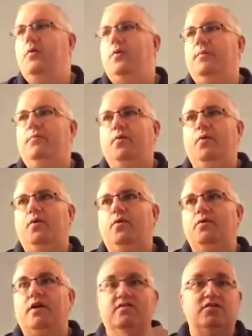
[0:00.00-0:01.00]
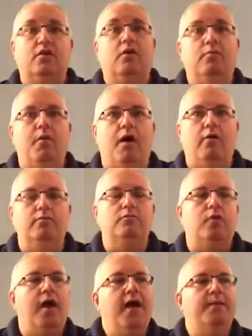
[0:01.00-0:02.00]
we pulled a skull bone,
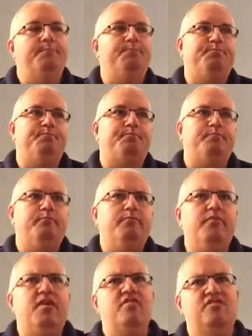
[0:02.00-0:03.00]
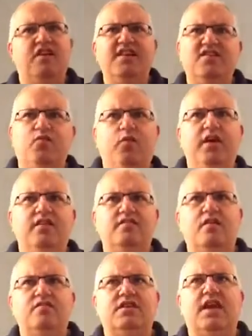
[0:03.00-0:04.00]
right? So let's free
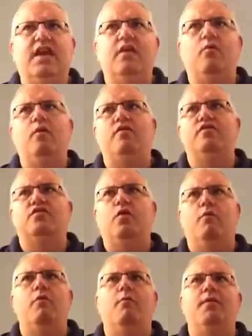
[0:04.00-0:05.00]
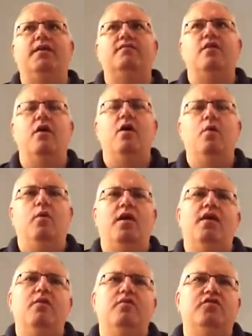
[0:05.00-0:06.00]
associate on what the skull bone means. Well,
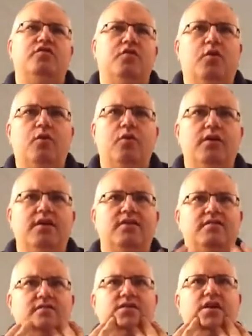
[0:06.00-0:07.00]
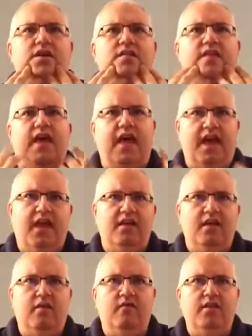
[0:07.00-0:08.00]
I know the skull is the
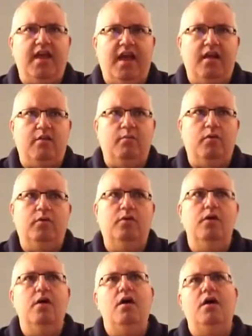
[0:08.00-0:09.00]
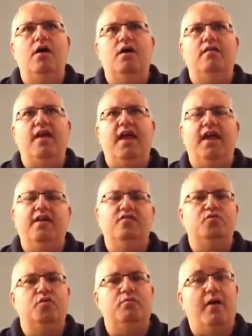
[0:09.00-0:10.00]
head of an animal. The head
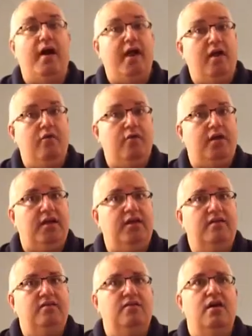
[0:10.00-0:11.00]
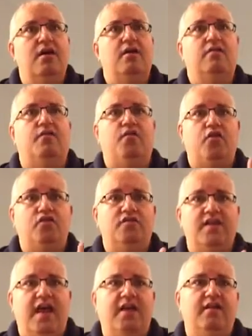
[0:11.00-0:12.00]
is ruled by Aries, the
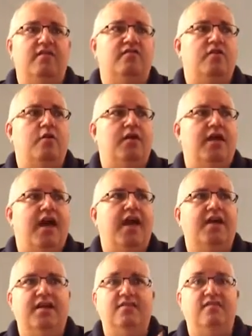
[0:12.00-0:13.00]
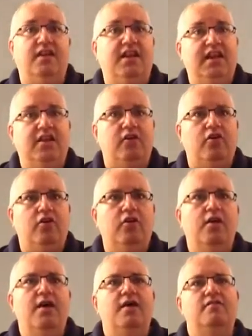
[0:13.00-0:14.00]
first sign in the zodiac. It's a leader,
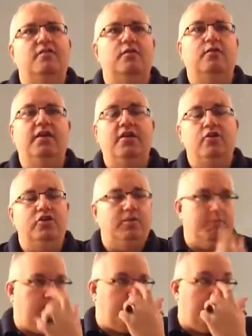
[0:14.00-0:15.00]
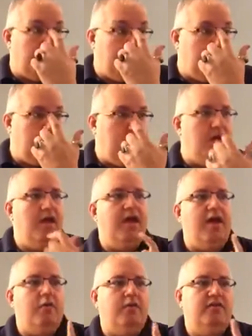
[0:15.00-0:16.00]
so leadership ability.
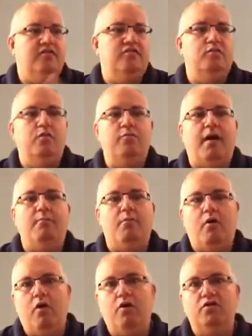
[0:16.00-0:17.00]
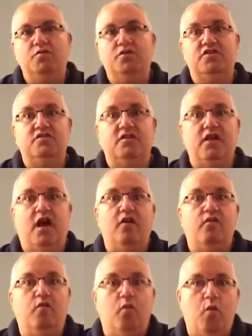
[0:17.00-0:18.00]
Aries is ruled by Mars, which is the god
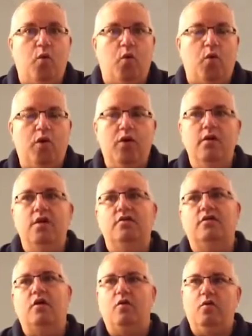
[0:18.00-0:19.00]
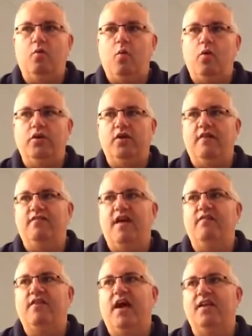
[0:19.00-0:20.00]
of war. To go to war, you have to
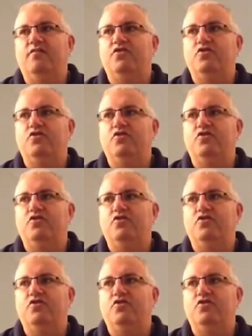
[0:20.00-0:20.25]
have kind of